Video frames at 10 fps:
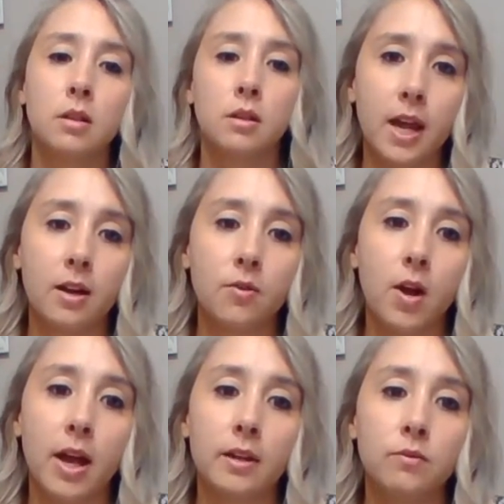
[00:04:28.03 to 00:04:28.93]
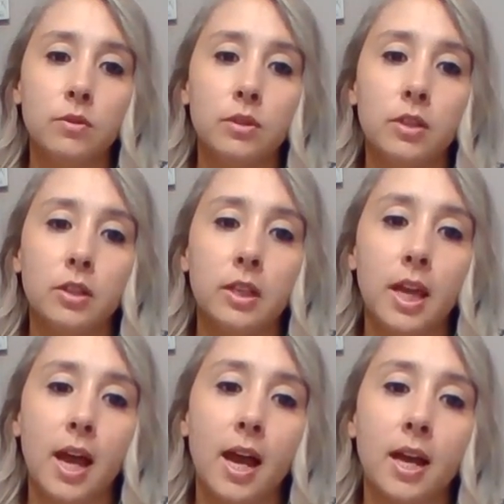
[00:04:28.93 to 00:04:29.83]
Now I will look
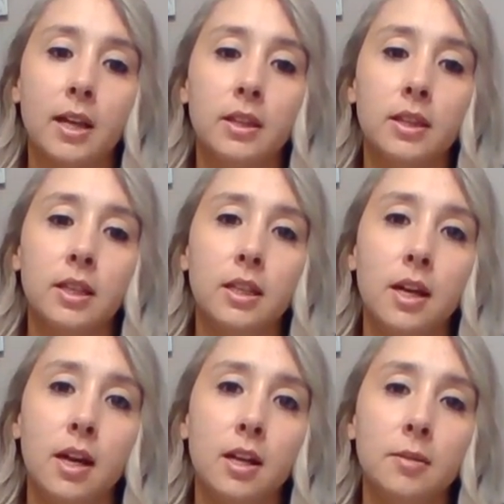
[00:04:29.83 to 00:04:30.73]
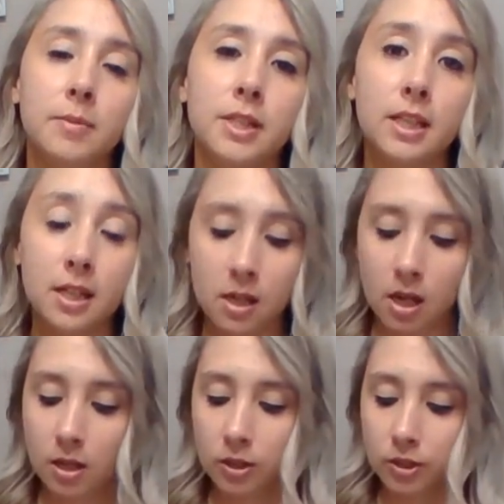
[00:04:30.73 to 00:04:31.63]
at the skin
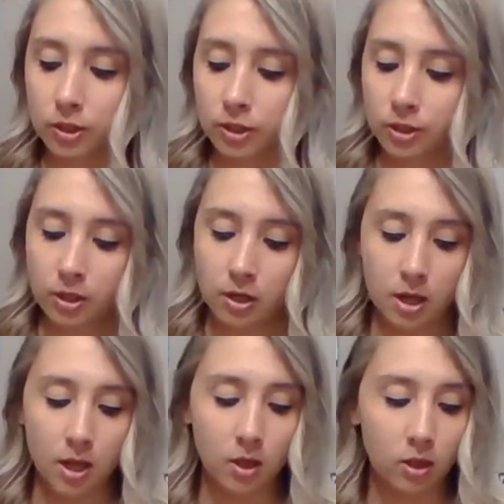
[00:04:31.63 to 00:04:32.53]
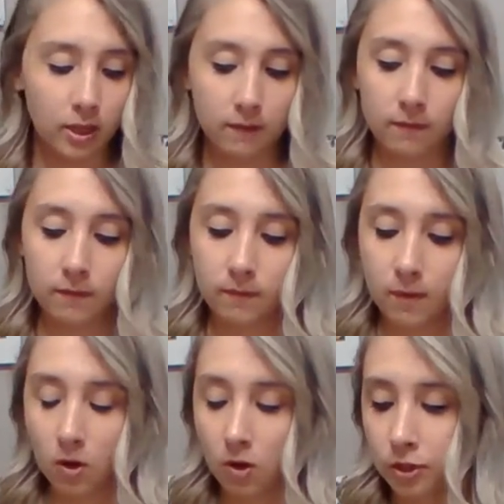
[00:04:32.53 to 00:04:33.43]
color, looking
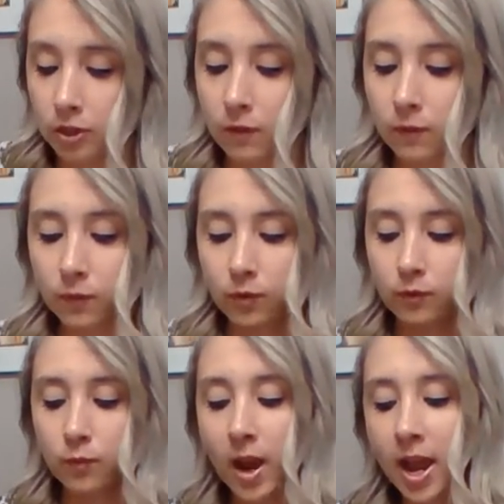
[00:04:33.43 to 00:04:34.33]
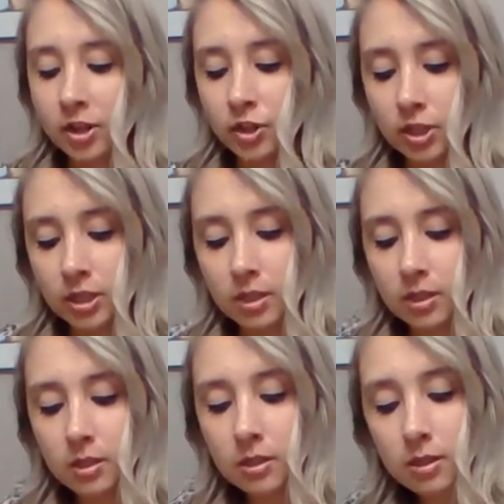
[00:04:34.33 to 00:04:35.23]
also for
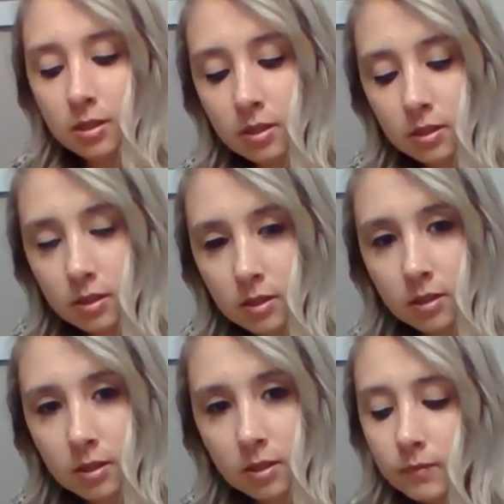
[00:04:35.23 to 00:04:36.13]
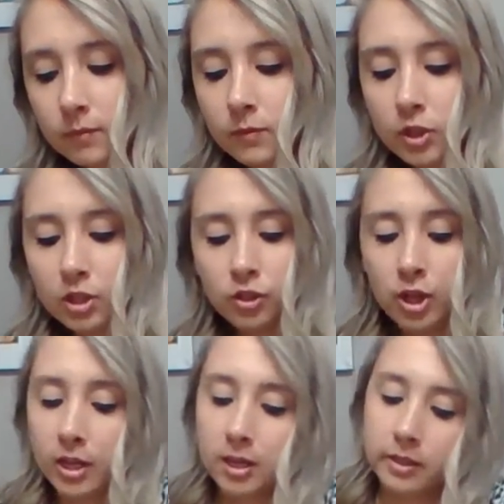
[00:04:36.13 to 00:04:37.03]
rashes, just
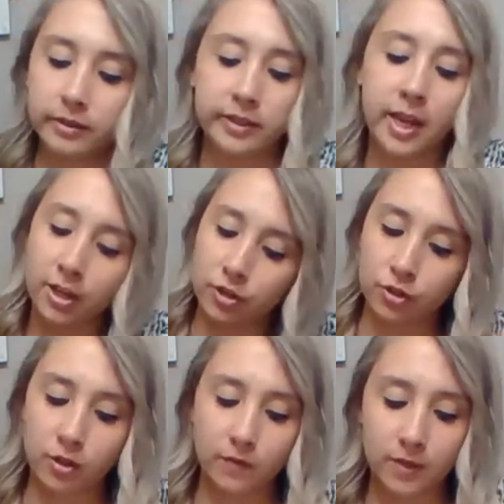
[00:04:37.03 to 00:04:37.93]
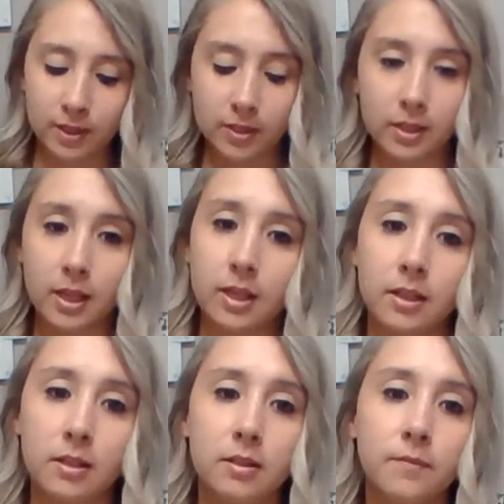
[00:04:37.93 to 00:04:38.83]
checking the texture of the
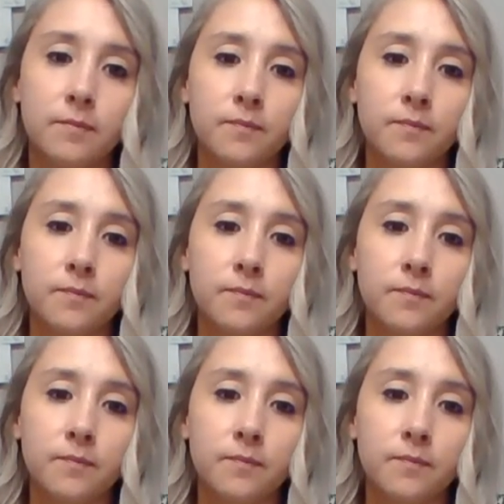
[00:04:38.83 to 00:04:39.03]
skin.